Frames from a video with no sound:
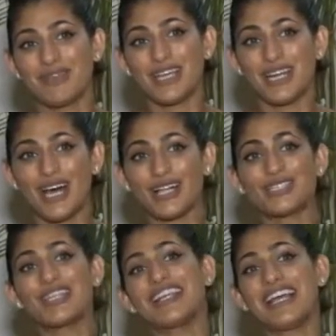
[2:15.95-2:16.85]
being
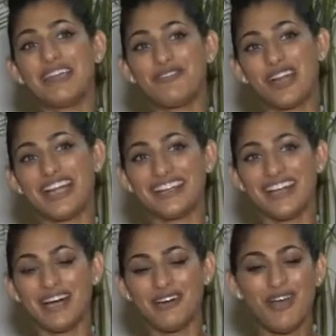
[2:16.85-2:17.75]
larger than life right
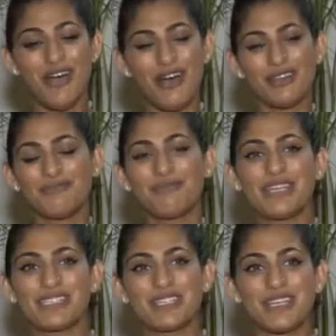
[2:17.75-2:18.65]
now on the
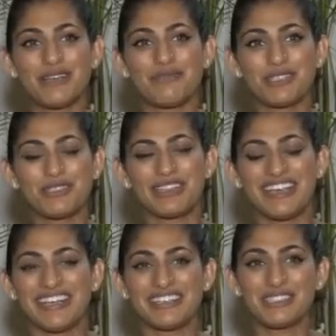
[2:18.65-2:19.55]
big screen with
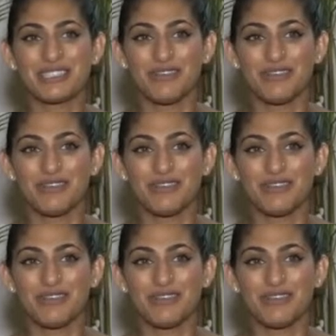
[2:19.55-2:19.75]
Sultan.